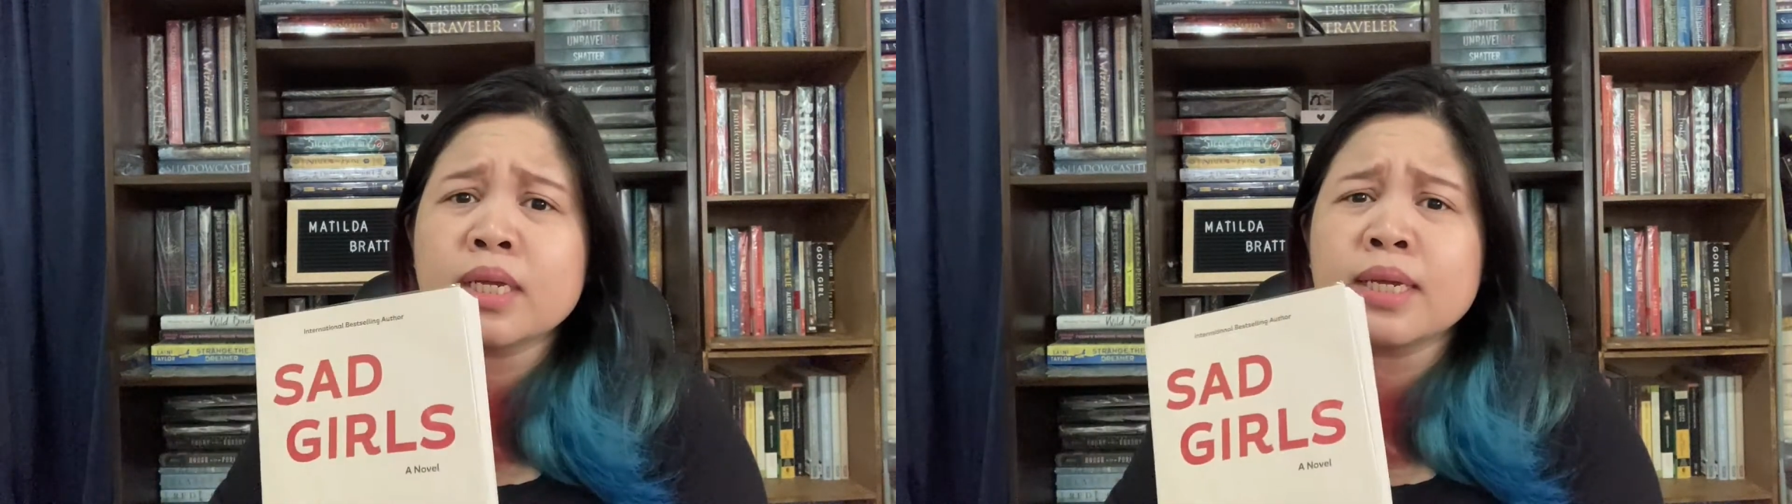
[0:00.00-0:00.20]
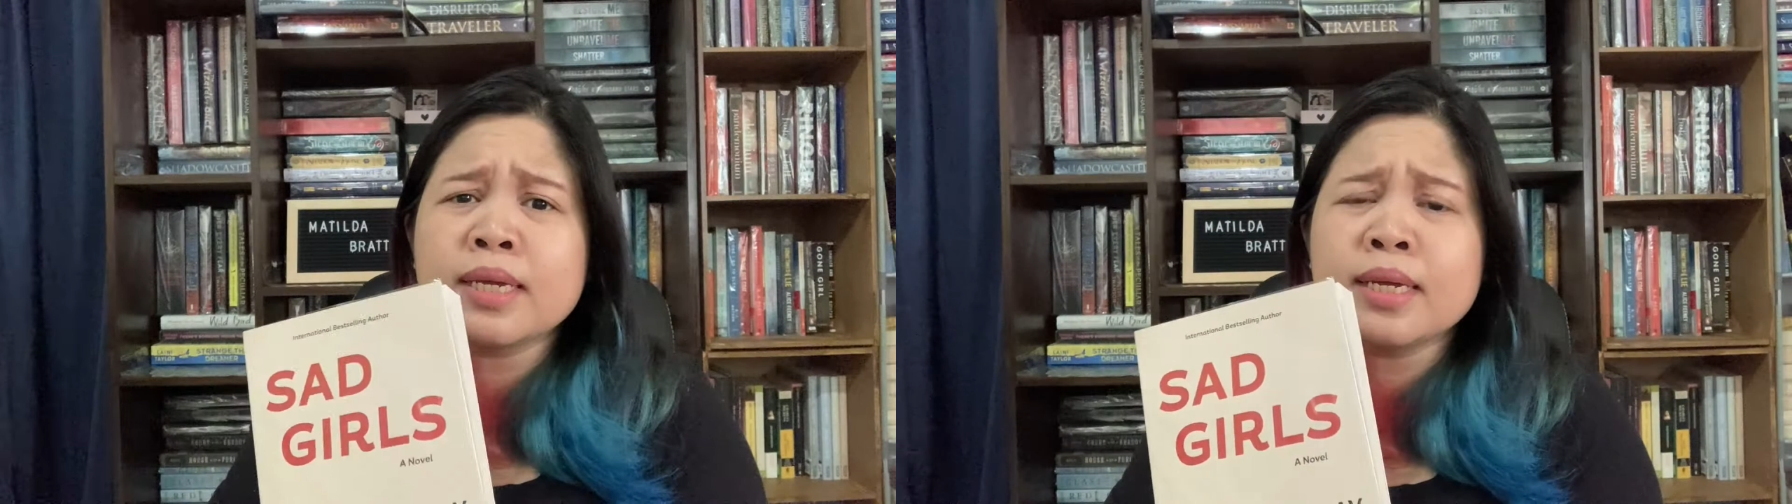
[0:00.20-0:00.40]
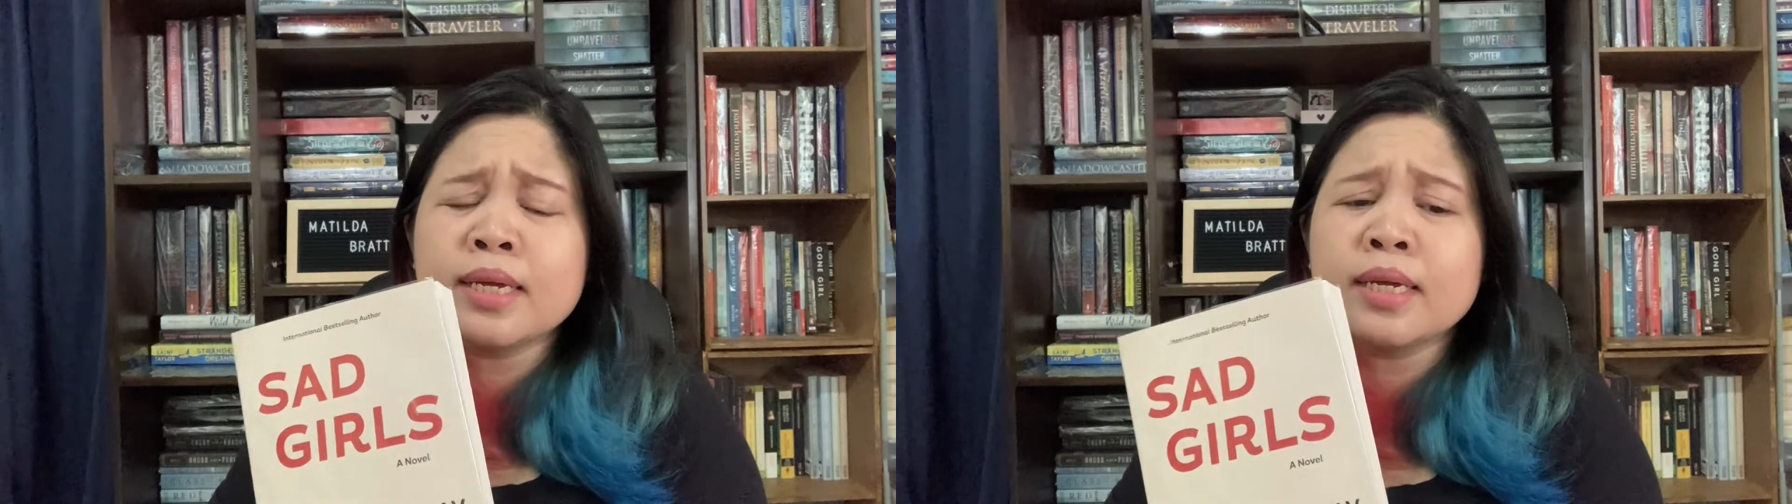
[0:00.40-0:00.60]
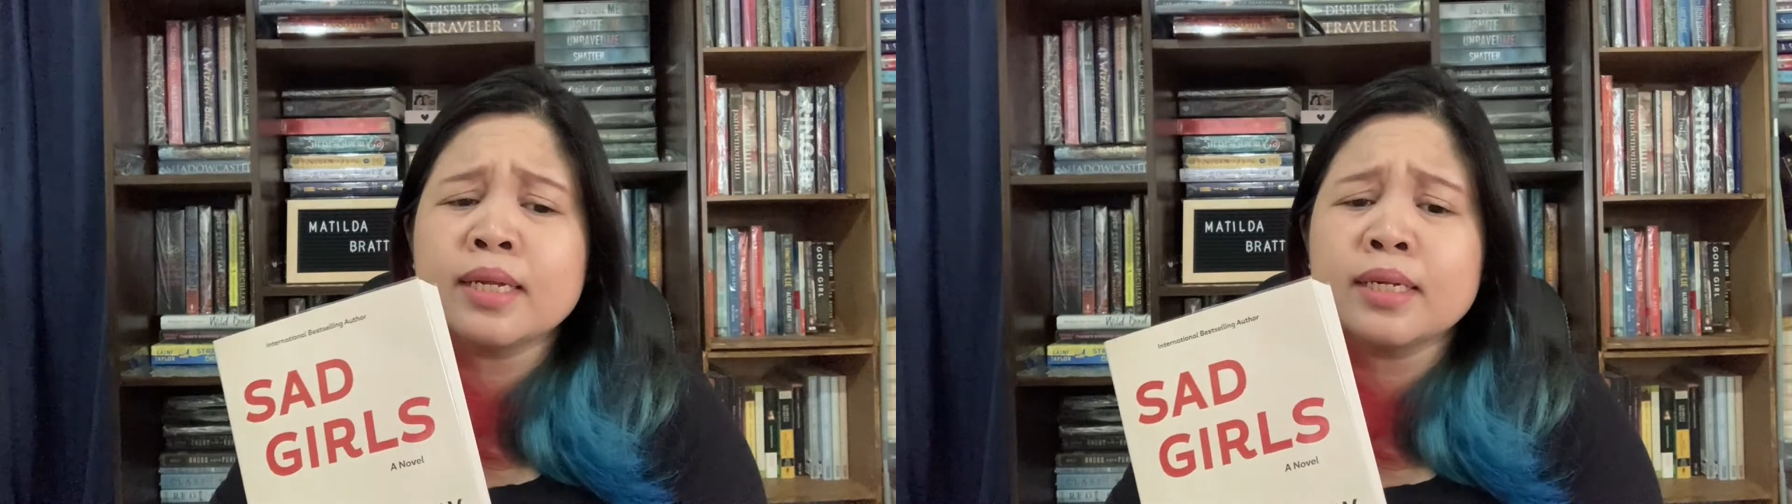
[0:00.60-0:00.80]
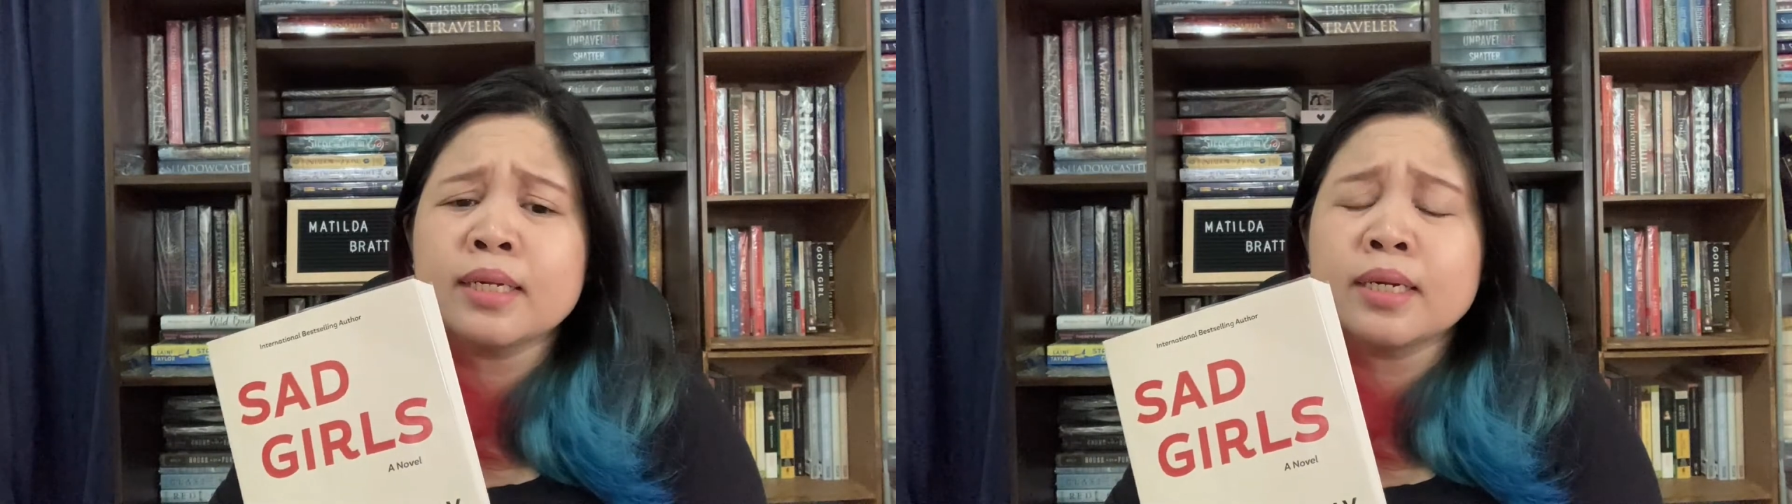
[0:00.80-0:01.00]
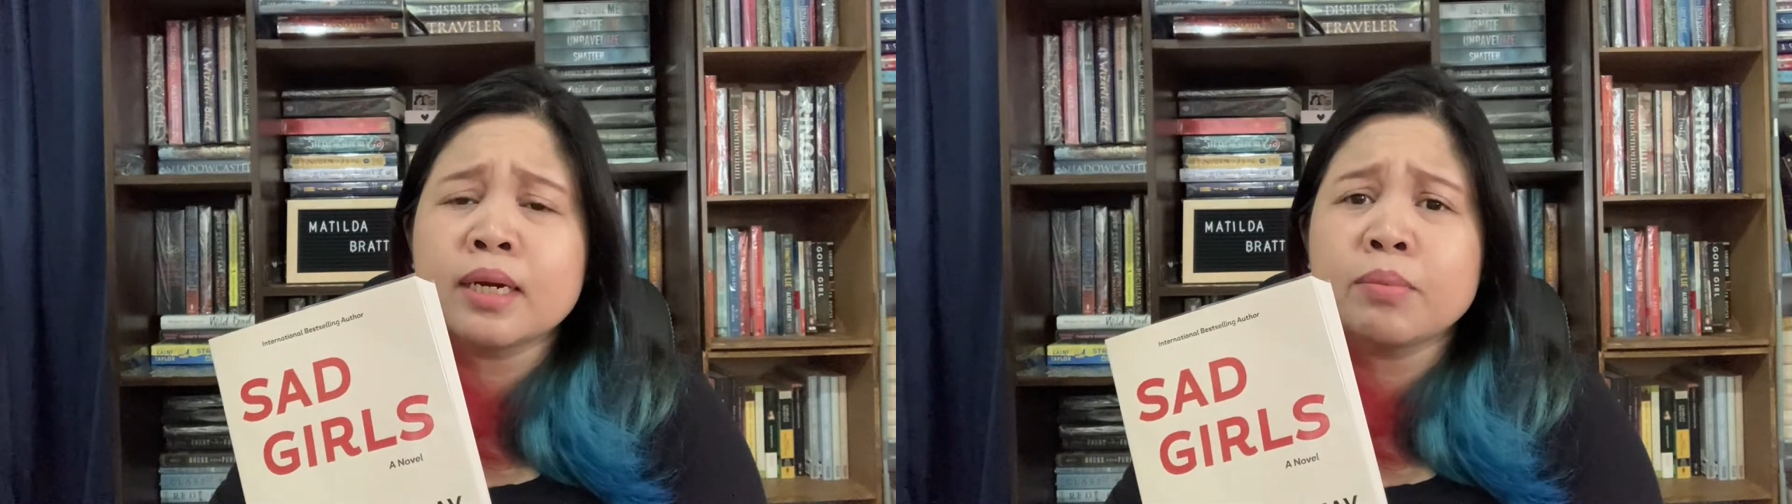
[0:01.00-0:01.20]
and